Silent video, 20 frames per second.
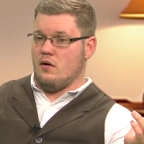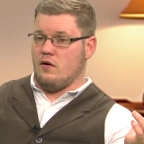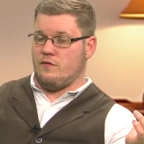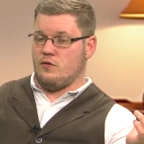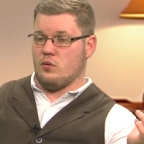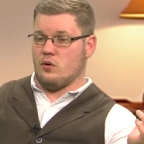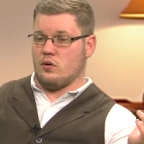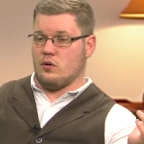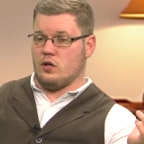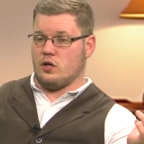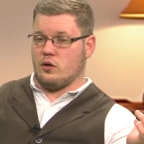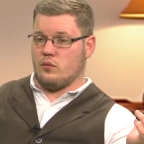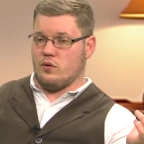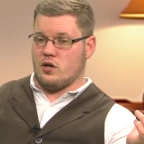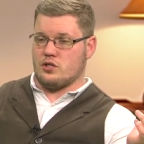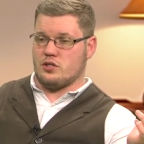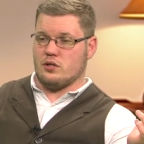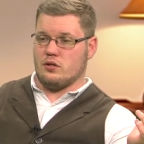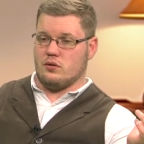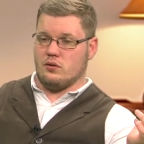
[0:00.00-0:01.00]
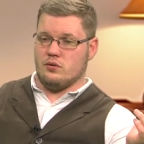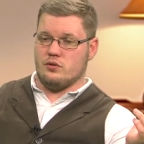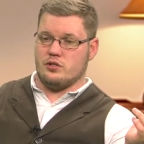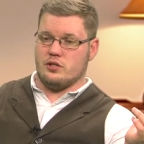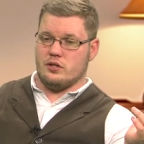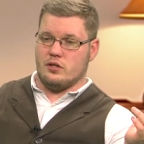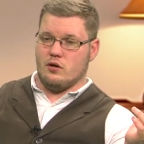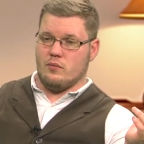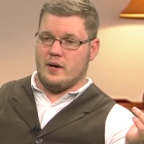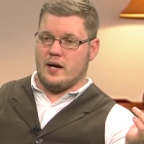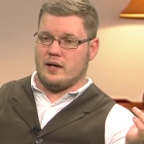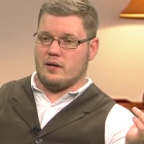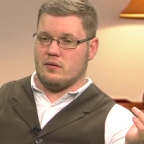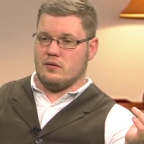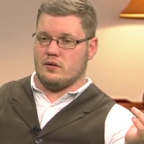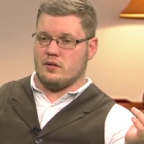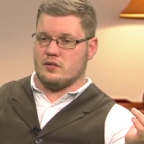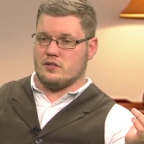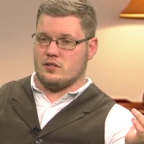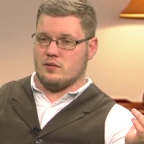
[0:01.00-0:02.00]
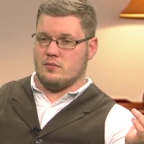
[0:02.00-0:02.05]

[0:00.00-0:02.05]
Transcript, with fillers: if you want to look at Russian collusion, you can go back and look at